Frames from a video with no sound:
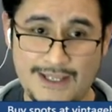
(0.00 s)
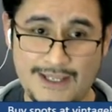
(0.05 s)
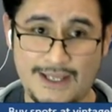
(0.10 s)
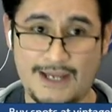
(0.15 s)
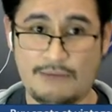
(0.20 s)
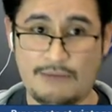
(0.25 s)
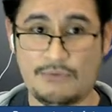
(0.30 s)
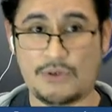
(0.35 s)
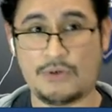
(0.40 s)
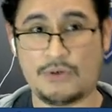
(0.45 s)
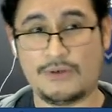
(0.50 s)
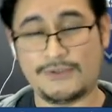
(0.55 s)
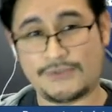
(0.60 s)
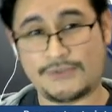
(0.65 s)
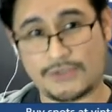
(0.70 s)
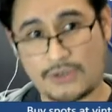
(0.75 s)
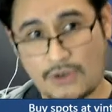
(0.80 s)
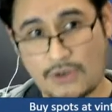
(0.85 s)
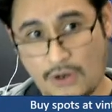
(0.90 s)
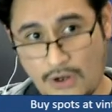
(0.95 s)
and we're going to
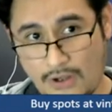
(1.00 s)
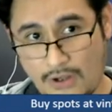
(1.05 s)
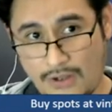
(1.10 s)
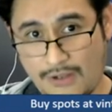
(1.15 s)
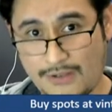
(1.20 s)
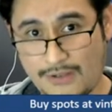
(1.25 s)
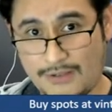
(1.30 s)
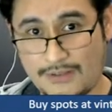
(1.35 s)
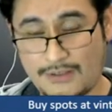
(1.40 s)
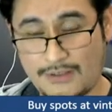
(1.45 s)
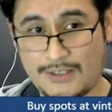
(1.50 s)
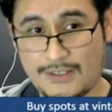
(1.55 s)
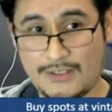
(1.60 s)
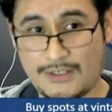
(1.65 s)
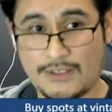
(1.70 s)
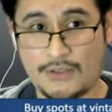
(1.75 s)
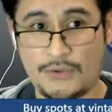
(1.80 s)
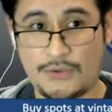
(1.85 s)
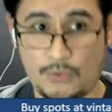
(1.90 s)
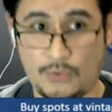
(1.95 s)
call
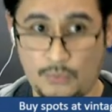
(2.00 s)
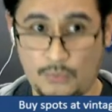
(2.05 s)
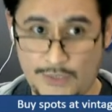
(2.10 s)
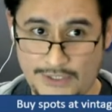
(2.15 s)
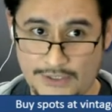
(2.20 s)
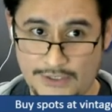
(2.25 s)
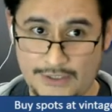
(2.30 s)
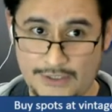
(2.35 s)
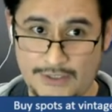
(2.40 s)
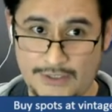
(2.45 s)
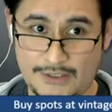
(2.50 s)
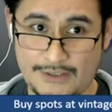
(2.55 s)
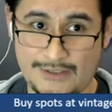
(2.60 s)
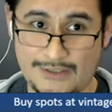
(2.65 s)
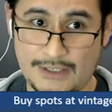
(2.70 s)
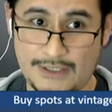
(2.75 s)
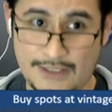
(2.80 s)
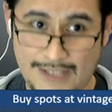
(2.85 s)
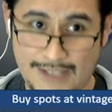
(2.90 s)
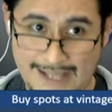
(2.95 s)
the winner
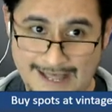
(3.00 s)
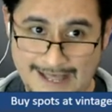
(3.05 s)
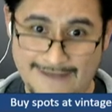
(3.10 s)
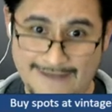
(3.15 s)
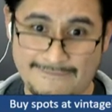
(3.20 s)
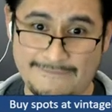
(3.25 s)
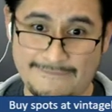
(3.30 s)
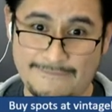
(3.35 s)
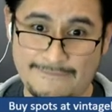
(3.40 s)
live.